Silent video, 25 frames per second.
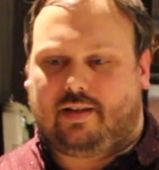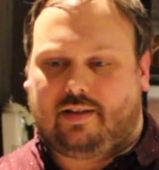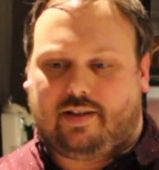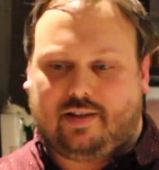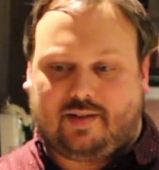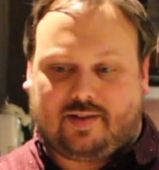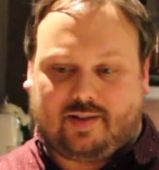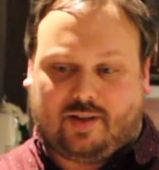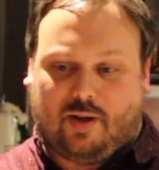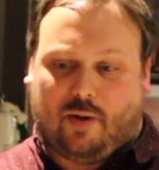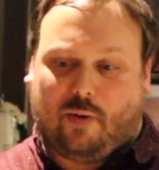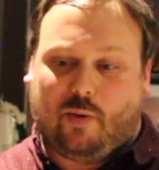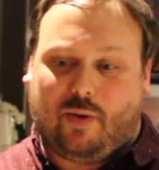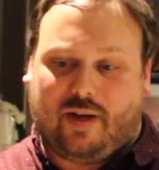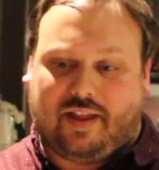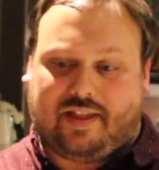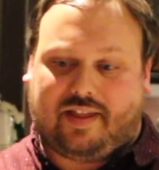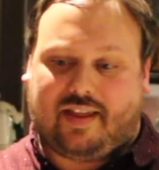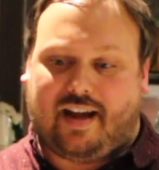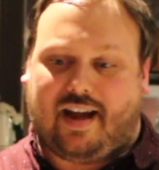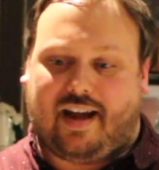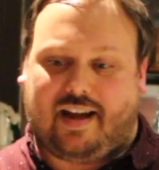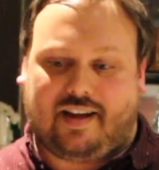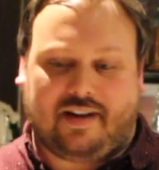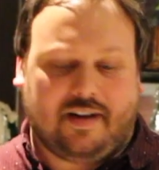So with
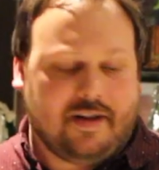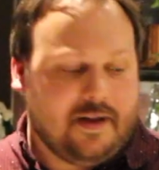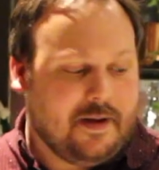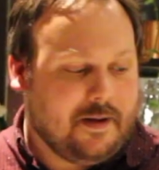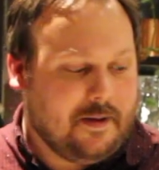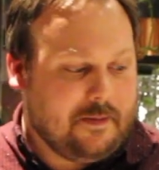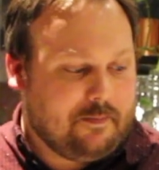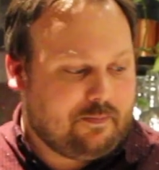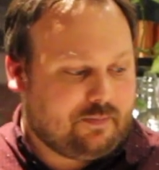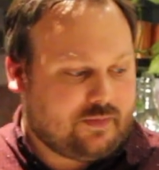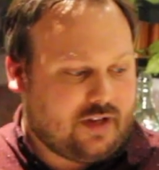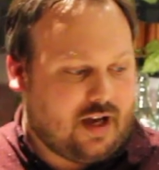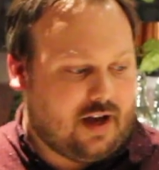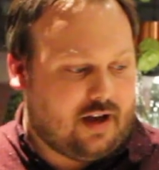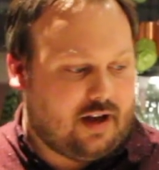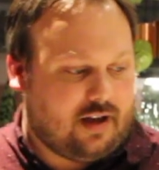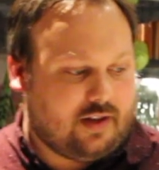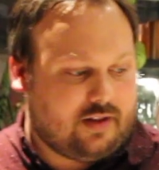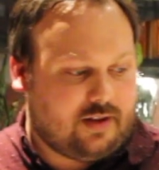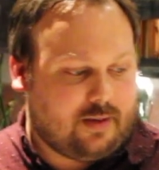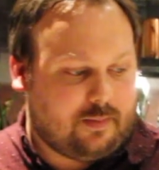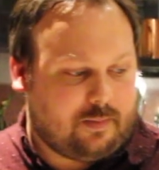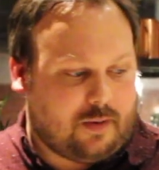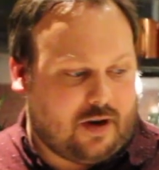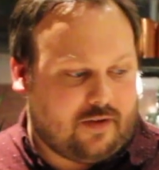that,
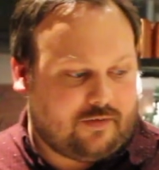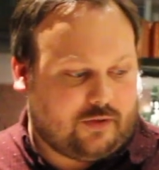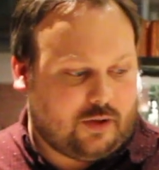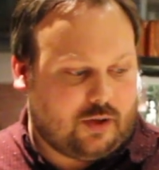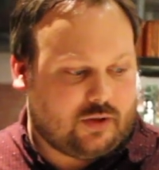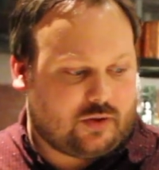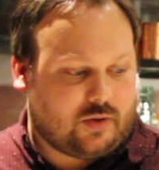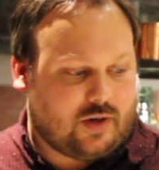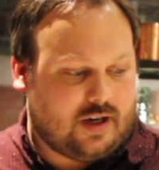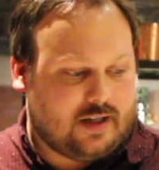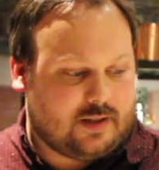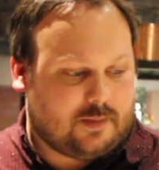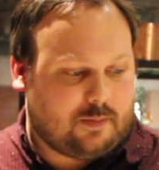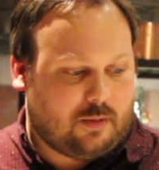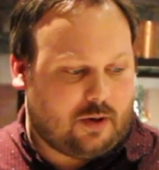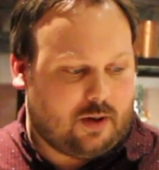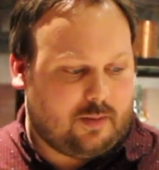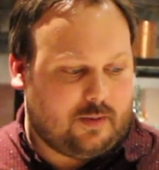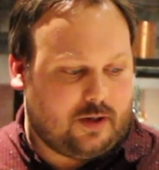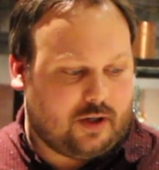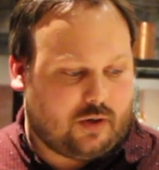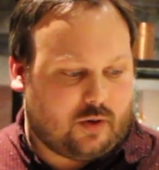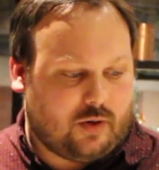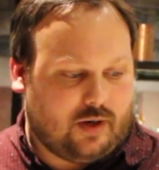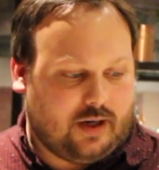the Buffalo Trace
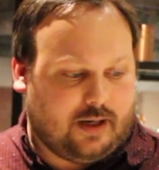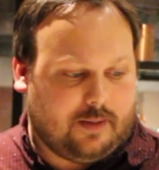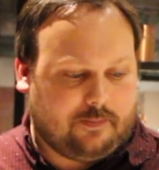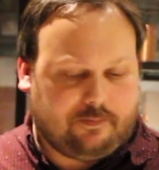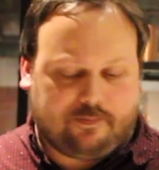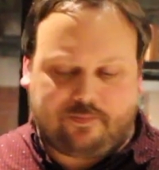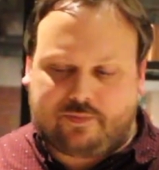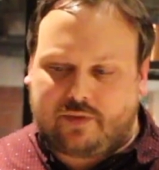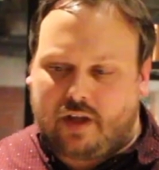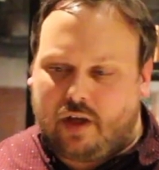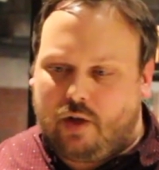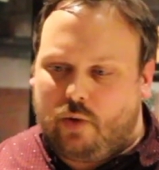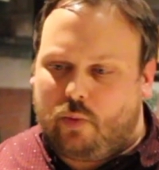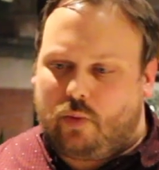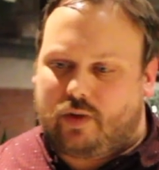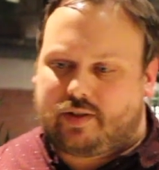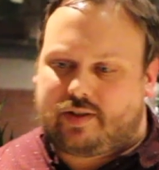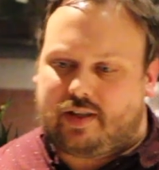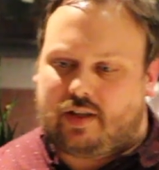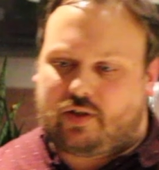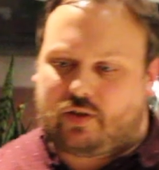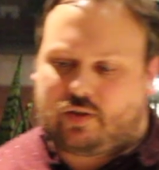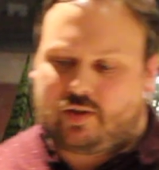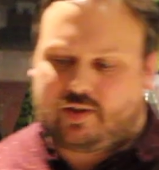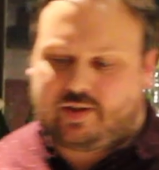Bourbon Cream, what's
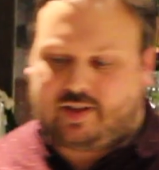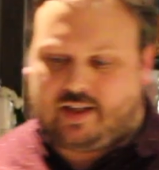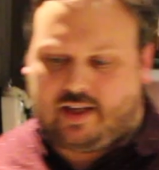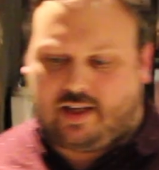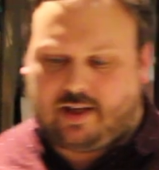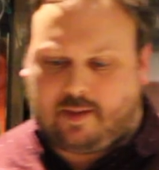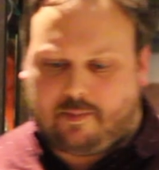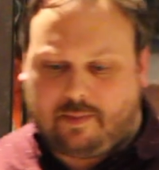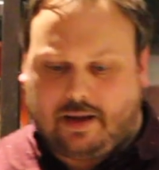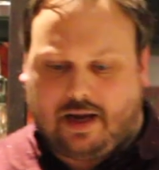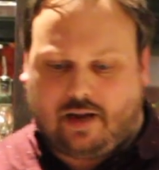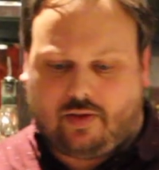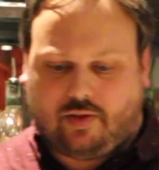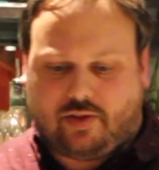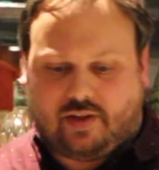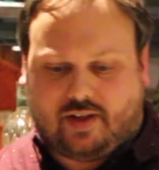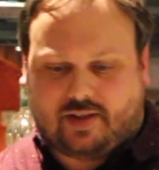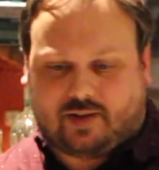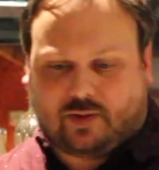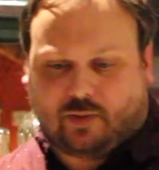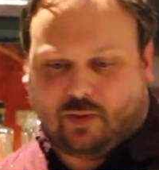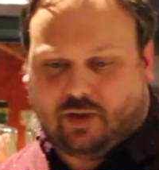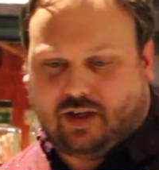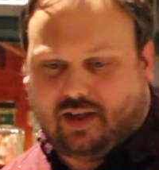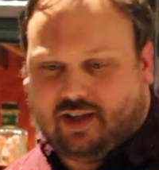interesting about
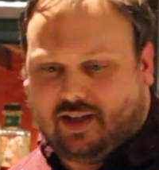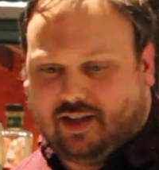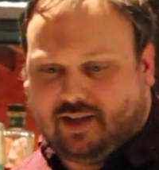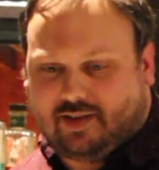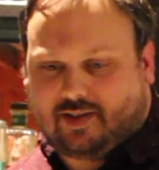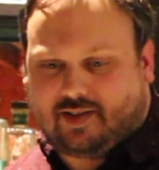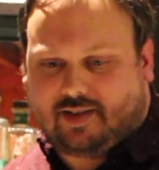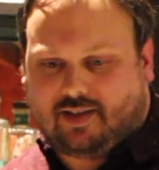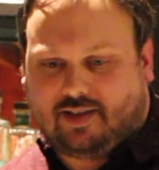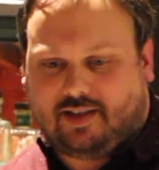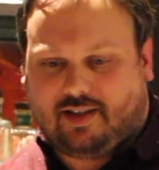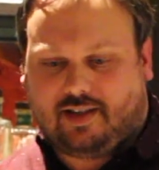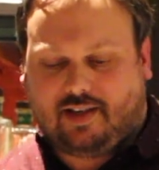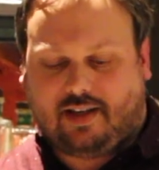this one is